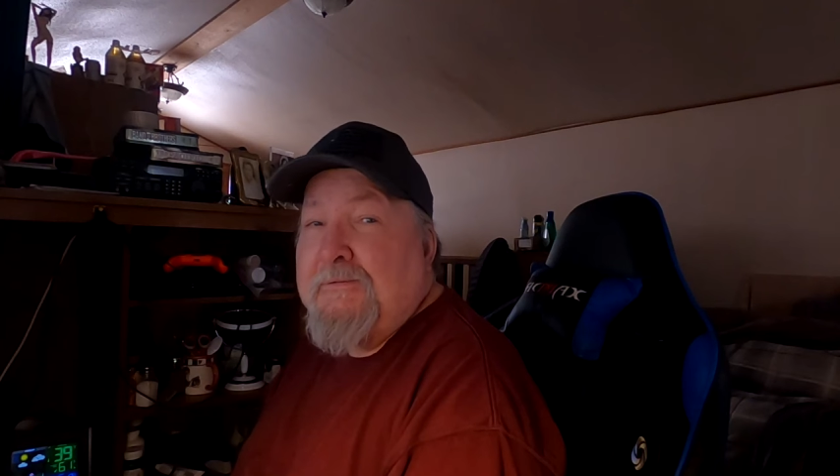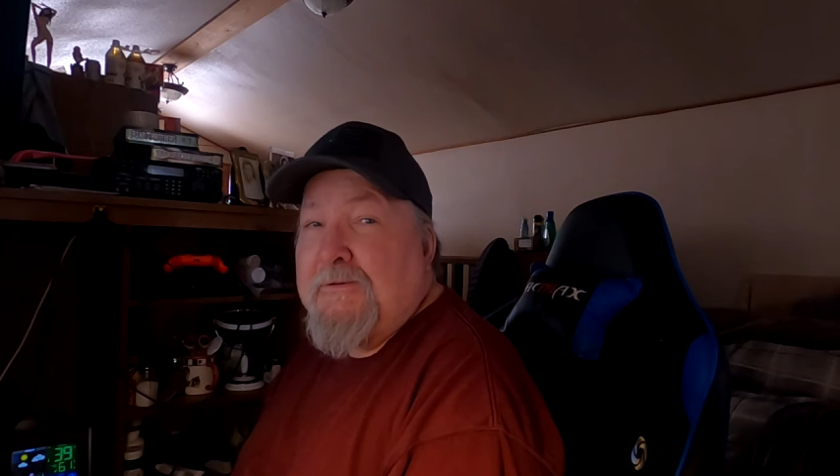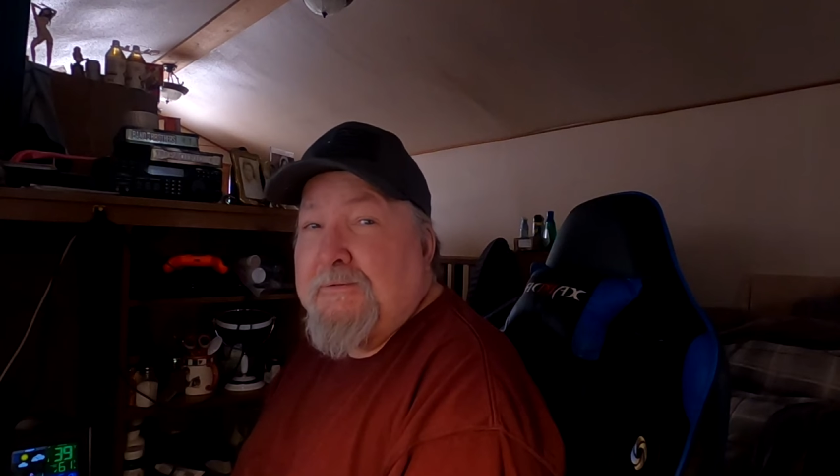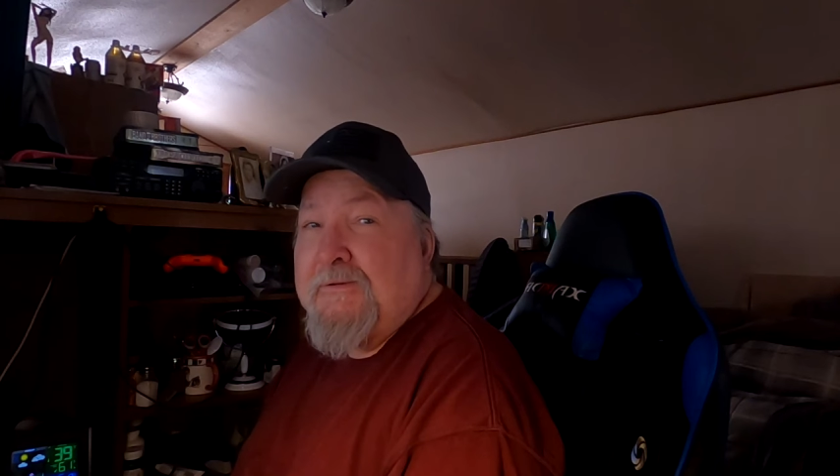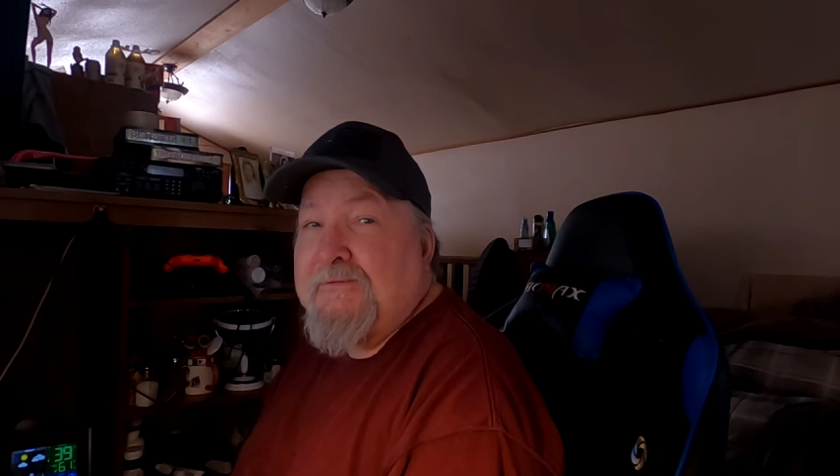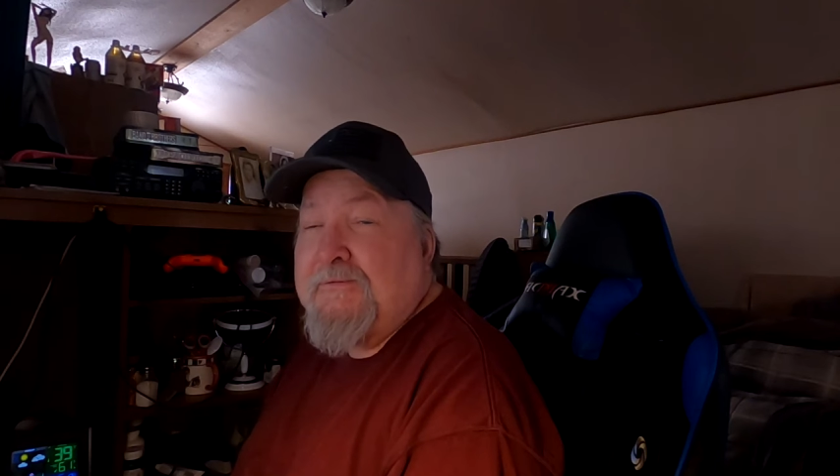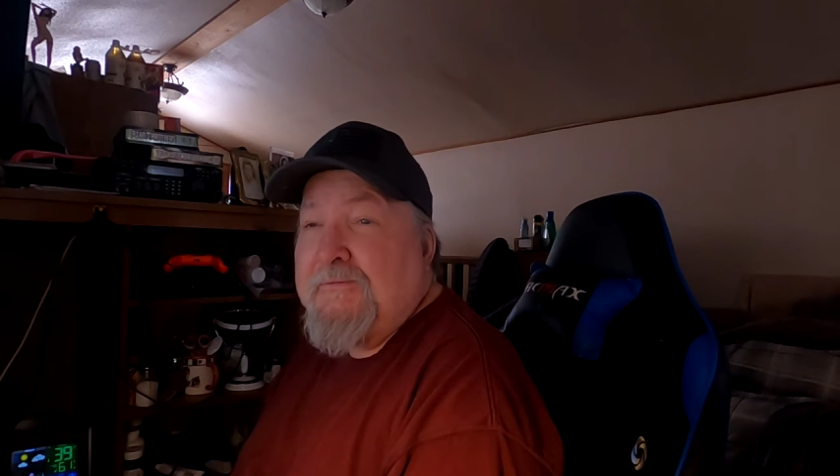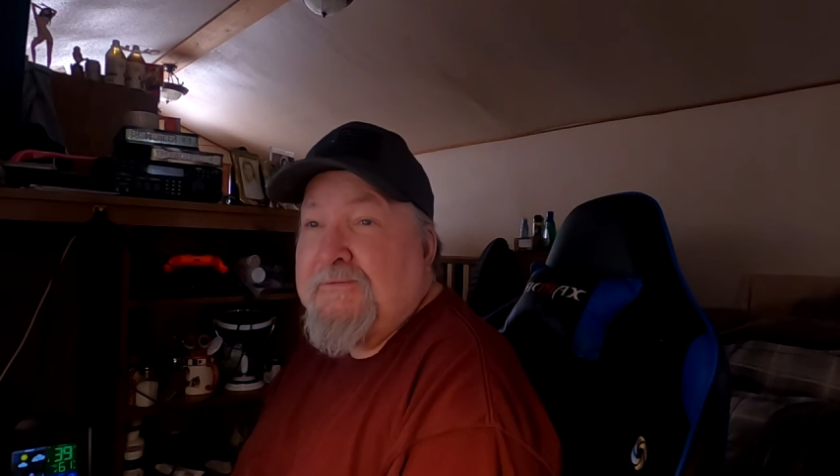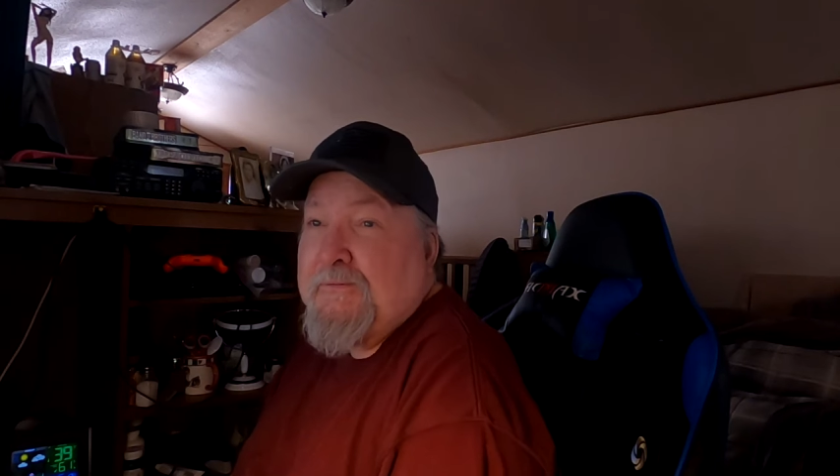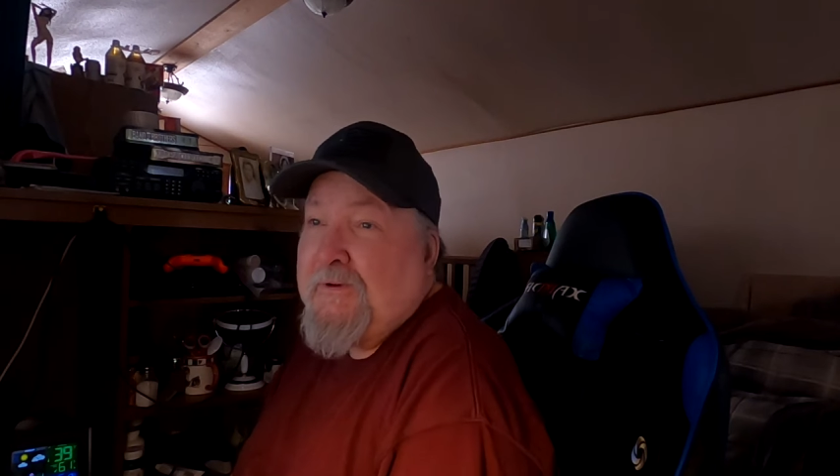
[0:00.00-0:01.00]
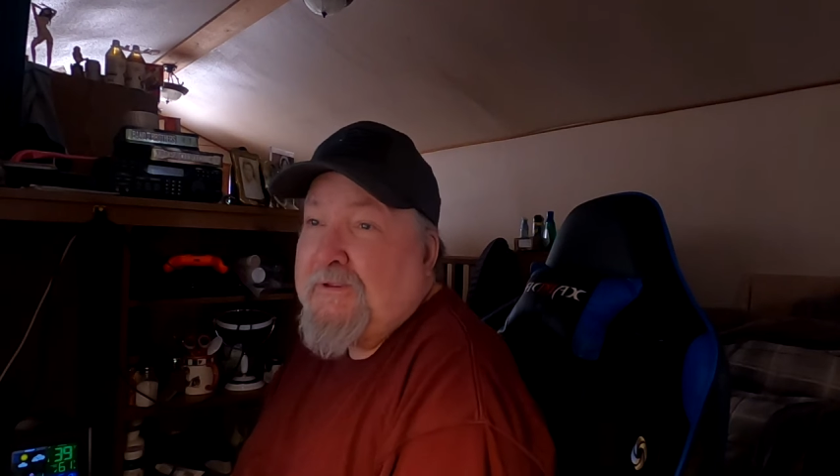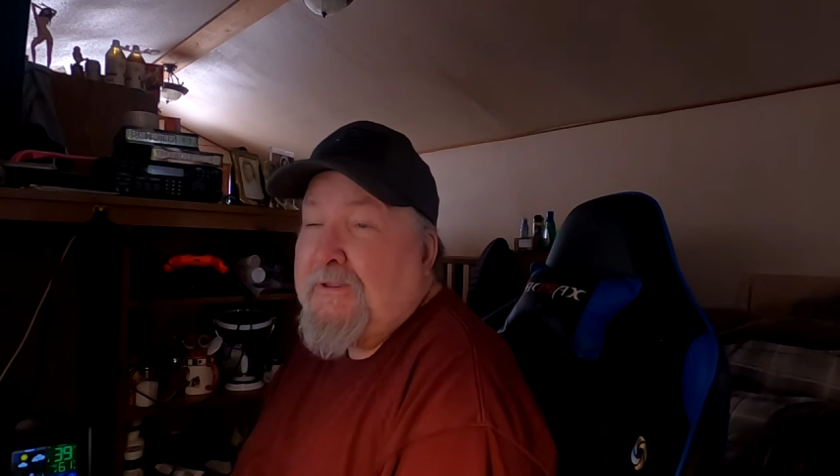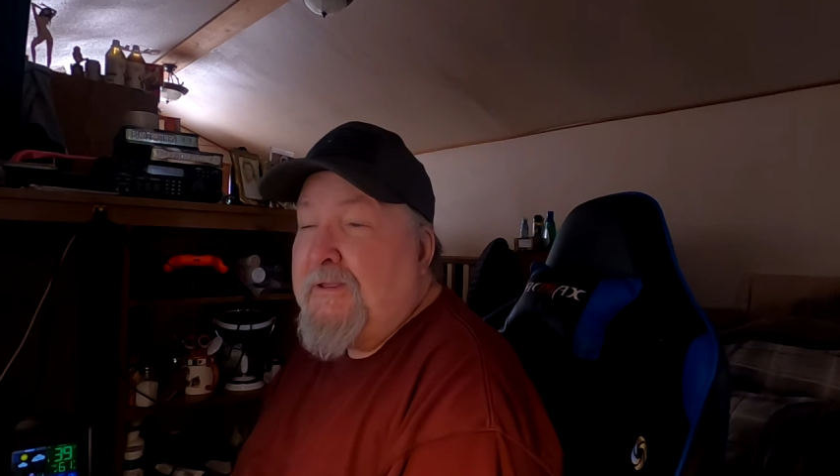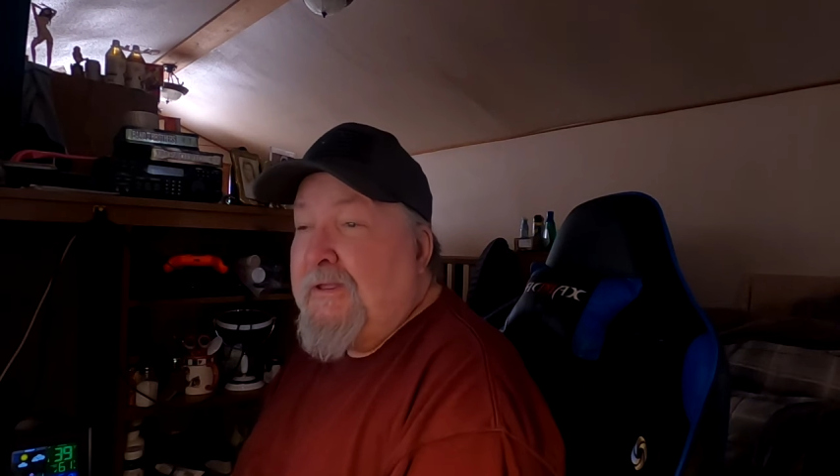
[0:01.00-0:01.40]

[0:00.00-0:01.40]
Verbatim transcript: to list them, so I